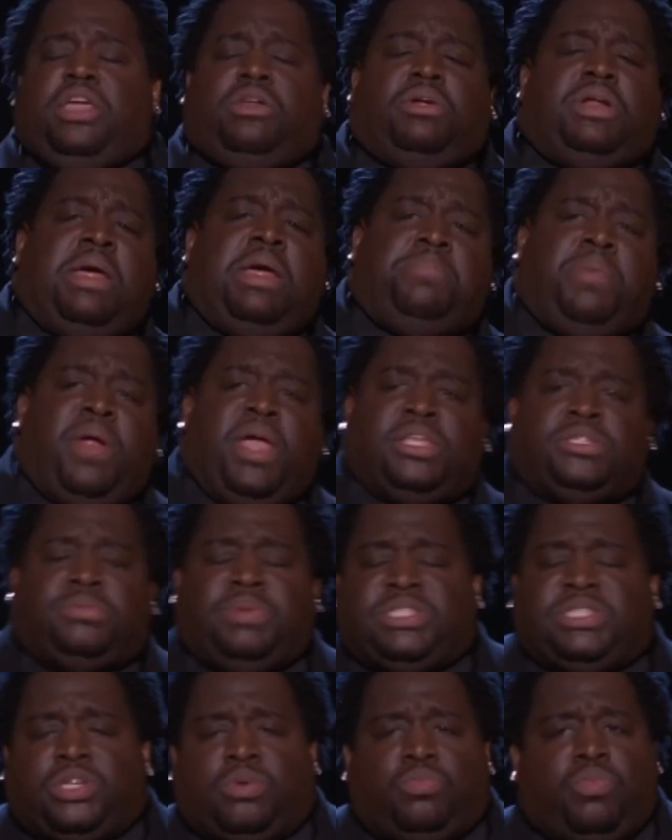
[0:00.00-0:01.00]
You know, that
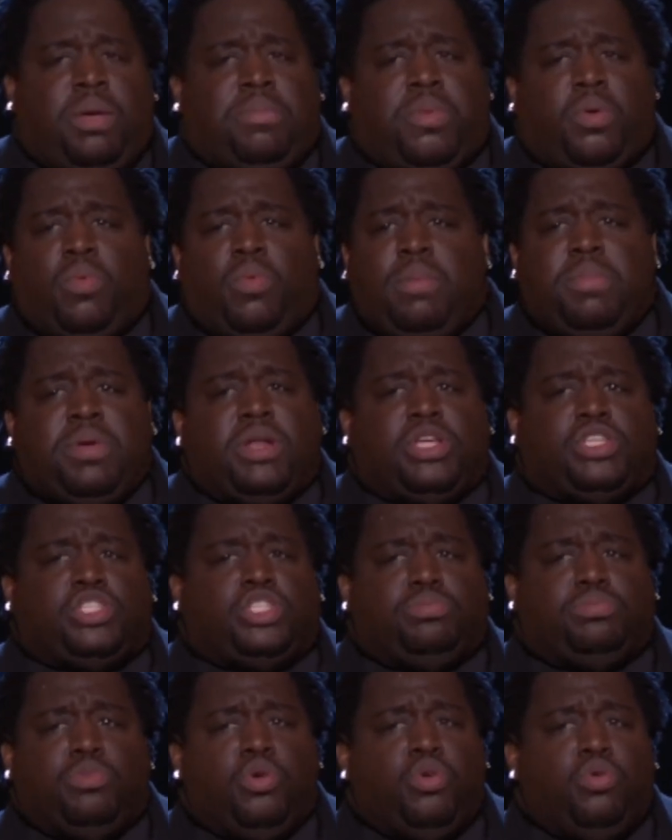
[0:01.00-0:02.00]
brings me to women. Women are
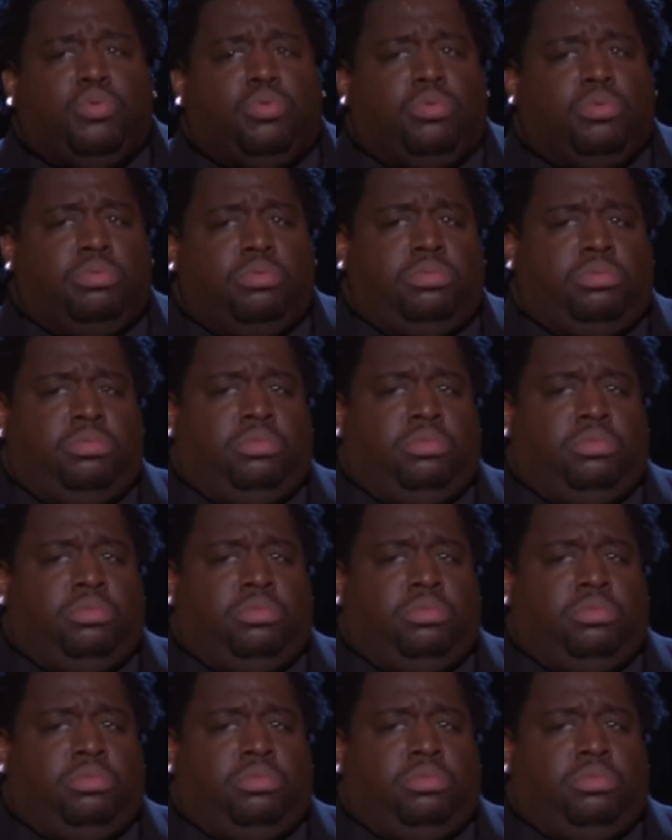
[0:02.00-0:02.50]
smooth.